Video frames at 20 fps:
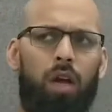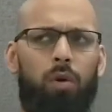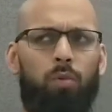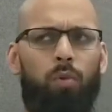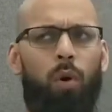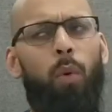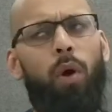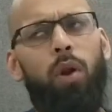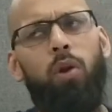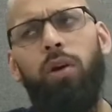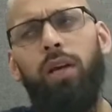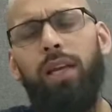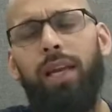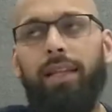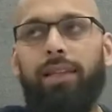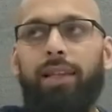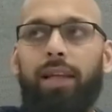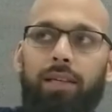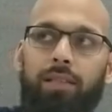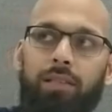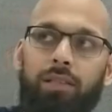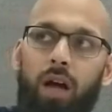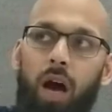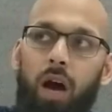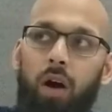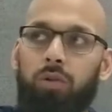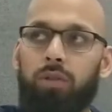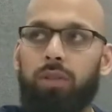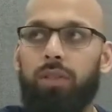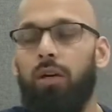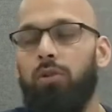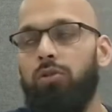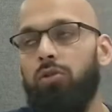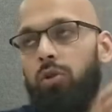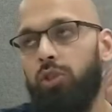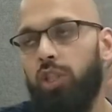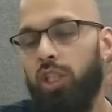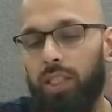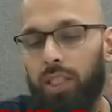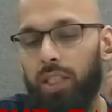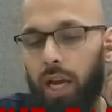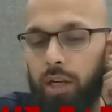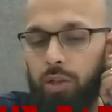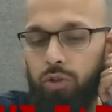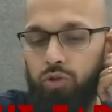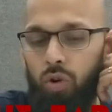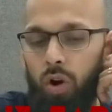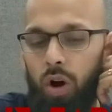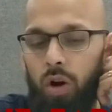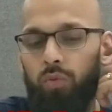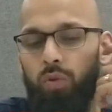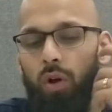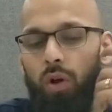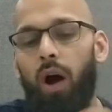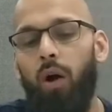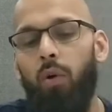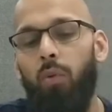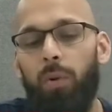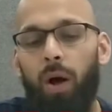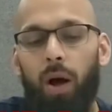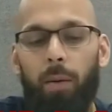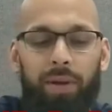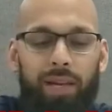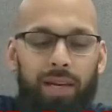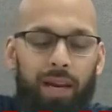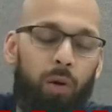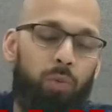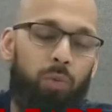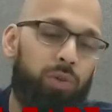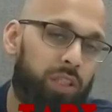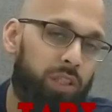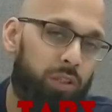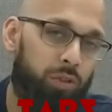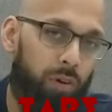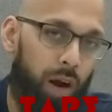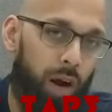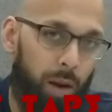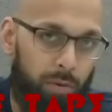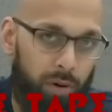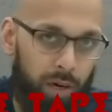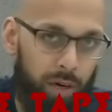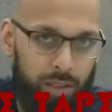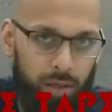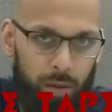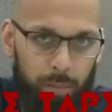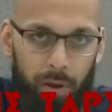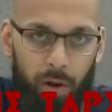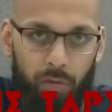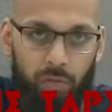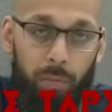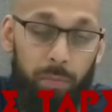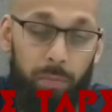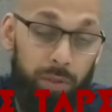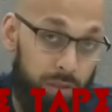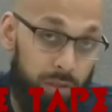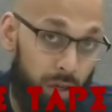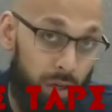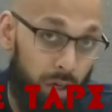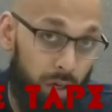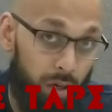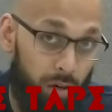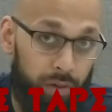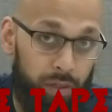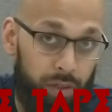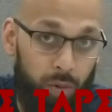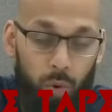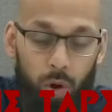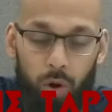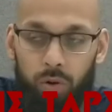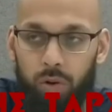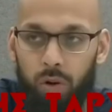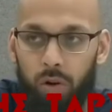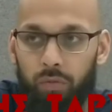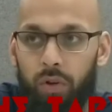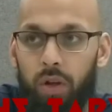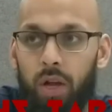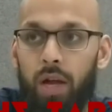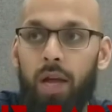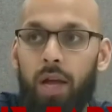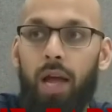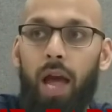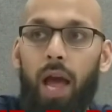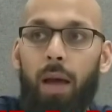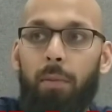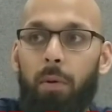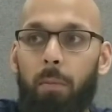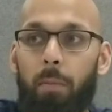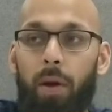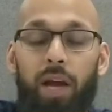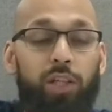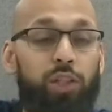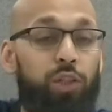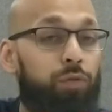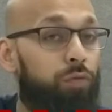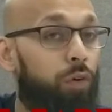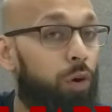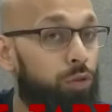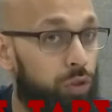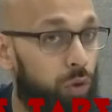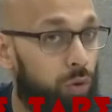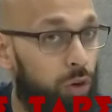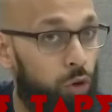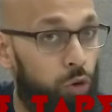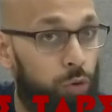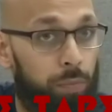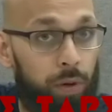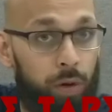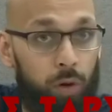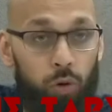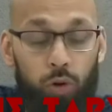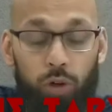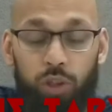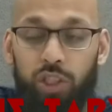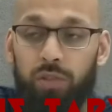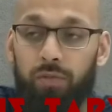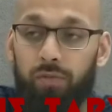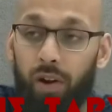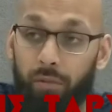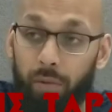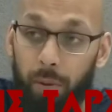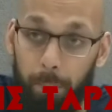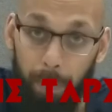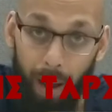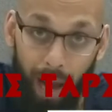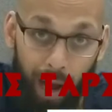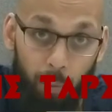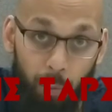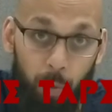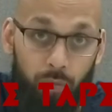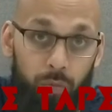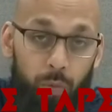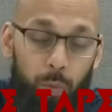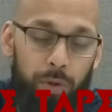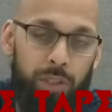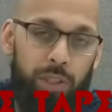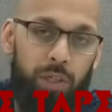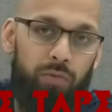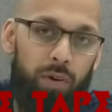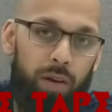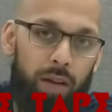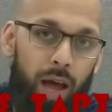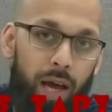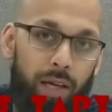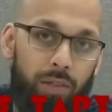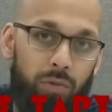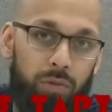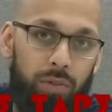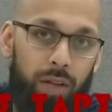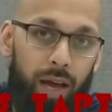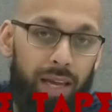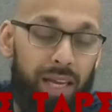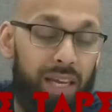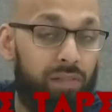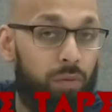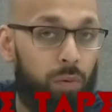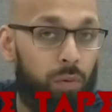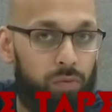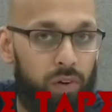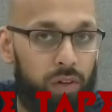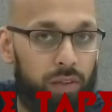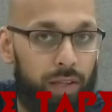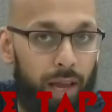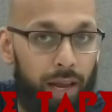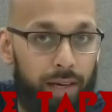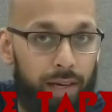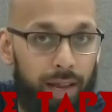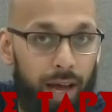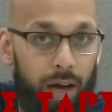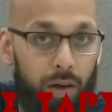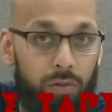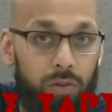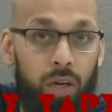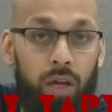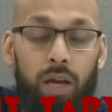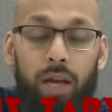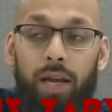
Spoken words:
When we're looking at their styles now, so Jessica Andrade, I would describe her as a bit of a berserker in the world of MMA. She throws the looping hook. She's very powerful when she relies on that, even with her takedown.